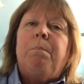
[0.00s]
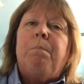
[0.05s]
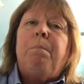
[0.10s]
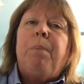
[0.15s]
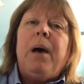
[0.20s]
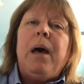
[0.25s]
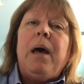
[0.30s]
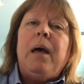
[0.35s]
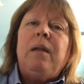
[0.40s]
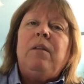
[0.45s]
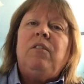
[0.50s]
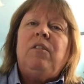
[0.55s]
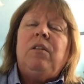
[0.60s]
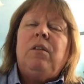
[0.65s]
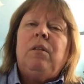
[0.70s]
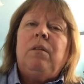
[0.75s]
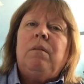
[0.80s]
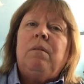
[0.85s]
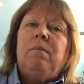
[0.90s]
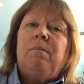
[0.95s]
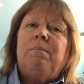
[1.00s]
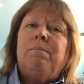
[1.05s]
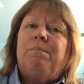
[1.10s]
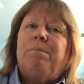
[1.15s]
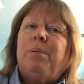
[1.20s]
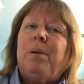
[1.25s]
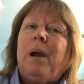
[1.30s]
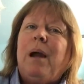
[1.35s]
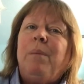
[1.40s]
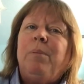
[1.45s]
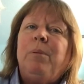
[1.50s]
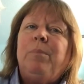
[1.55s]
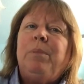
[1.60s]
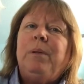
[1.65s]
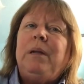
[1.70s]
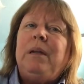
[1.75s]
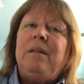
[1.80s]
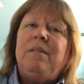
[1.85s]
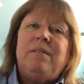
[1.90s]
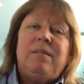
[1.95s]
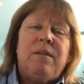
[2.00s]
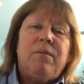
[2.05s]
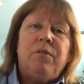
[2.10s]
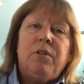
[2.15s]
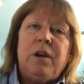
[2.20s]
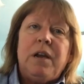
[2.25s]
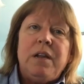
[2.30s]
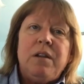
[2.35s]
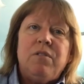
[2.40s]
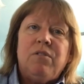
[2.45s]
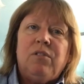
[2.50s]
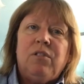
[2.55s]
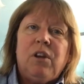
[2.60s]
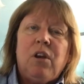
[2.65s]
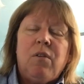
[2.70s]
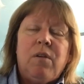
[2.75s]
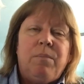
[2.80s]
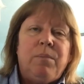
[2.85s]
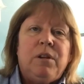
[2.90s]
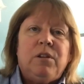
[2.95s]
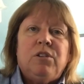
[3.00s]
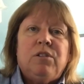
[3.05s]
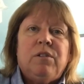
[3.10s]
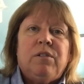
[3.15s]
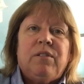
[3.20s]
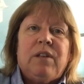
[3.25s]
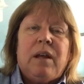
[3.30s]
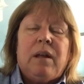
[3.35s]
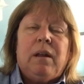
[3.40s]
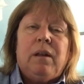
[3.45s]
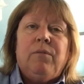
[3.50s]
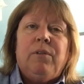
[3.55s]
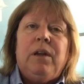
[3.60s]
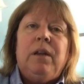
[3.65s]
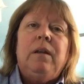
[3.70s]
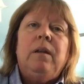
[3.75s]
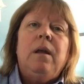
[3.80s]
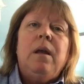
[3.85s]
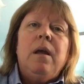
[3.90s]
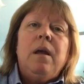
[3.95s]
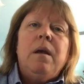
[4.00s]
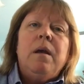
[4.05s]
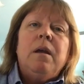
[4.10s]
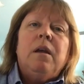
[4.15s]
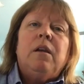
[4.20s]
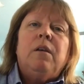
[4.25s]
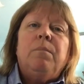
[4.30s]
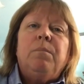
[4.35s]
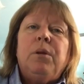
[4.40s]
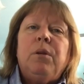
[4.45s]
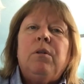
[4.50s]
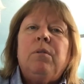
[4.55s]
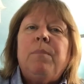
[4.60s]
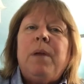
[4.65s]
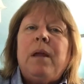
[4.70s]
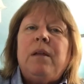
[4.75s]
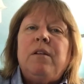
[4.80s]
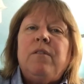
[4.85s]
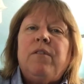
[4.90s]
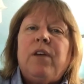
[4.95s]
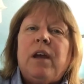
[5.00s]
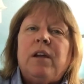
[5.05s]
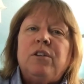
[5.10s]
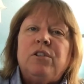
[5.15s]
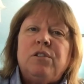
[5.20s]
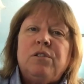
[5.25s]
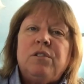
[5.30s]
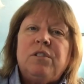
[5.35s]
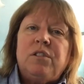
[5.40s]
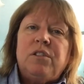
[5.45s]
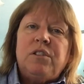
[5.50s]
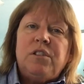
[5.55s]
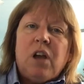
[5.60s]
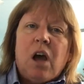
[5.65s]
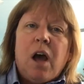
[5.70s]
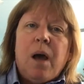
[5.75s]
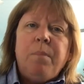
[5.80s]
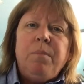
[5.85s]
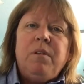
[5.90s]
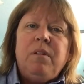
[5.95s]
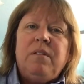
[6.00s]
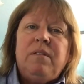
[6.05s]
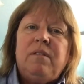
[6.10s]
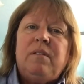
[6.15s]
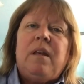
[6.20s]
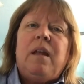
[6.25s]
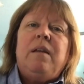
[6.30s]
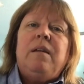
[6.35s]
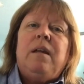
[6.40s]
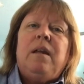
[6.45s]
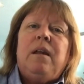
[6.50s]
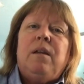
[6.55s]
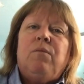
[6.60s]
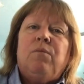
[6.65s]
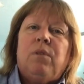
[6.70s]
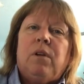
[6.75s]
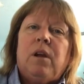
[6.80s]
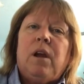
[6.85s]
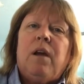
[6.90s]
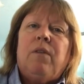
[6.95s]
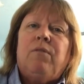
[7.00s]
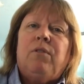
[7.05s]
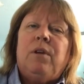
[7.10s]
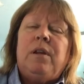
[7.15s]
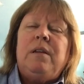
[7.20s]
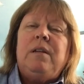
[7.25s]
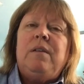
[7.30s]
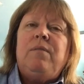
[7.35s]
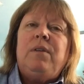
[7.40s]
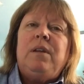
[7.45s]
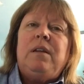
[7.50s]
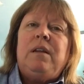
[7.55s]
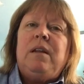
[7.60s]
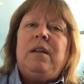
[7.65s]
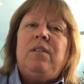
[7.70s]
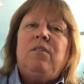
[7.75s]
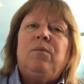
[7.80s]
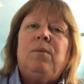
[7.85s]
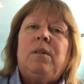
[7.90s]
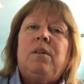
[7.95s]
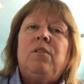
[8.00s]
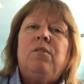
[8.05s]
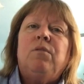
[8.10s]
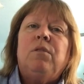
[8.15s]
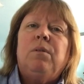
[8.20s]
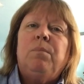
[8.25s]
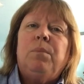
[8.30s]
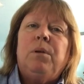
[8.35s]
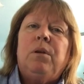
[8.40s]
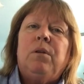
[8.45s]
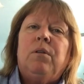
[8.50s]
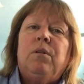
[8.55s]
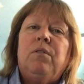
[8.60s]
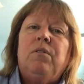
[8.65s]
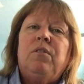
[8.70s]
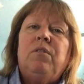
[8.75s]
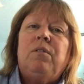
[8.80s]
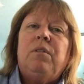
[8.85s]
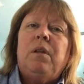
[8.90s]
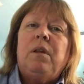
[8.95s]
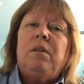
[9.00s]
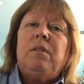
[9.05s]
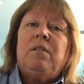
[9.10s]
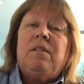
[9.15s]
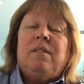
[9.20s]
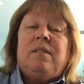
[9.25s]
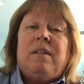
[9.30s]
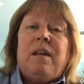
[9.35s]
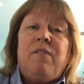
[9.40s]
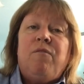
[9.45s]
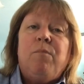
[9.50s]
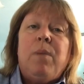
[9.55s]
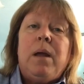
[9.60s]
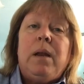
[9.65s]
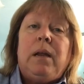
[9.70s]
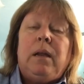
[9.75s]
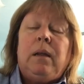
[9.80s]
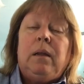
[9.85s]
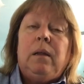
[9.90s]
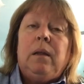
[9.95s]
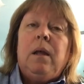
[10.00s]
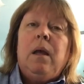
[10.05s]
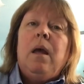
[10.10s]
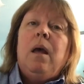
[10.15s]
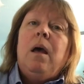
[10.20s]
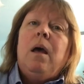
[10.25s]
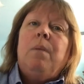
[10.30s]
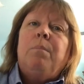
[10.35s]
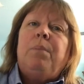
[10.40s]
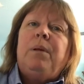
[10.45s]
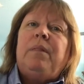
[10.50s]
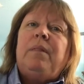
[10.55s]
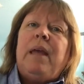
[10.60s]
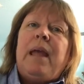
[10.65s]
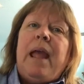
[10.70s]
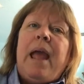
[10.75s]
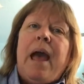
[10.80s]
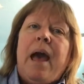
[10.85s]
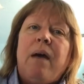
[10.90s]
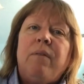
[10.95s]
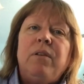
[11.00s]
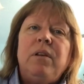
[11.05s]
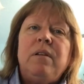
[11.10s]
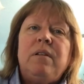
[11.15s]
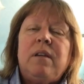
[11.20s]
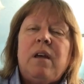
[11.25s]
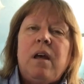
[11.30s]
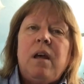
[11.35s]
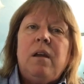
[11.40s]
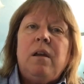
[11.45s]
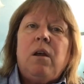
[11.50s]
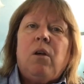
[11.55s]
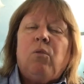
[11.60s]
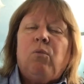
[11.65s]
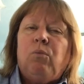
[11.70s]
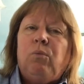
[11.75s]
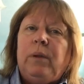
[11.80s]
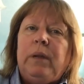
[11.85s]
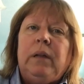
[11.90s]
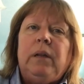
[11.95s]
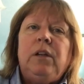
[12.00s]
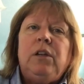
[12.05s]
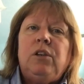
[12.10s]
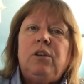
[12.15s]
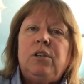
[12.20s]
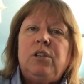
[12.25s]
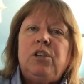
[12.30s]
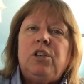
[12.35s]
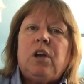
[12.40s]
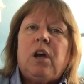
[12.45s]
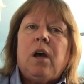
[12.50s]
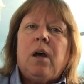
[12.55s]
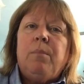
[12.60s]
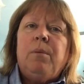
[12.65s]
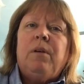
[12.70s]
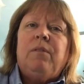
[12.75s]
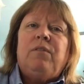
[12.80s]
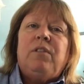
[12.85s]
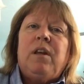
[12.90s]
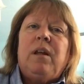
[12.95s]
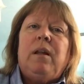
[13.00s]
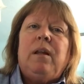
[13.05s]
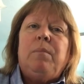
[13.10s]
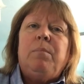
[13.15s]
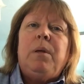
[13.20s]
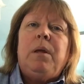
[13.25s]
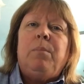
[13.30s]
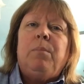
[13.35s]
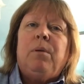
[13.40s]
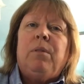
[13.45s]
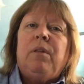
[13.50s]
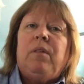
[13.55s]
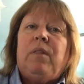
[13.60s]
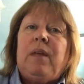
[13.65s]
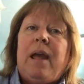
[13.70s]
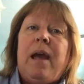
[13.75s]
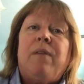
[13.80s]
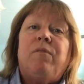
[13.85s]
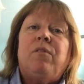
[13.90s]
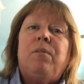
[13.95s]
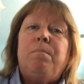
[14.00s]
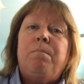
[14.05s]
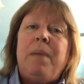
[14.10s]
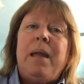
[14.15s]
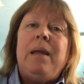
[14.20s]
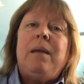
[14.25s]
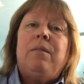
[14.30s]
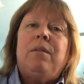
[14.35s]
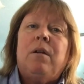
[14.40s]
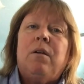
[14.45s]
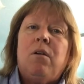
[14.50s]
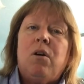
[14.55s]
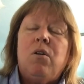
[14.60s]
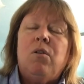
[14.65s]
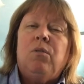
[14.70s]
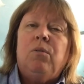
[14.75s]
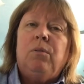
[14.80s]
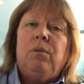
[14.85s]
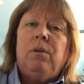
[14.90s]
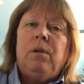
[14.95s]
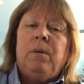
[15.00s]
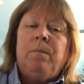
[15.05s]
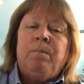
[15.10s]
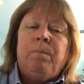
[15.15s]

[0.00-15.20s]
But probably 7 or 8 years ago, I'm not sure exactly when, computer manufacturers stopped sending recovery DVDs with new computers to save money. But they haven't done a really good job of telling people that they have to make their own.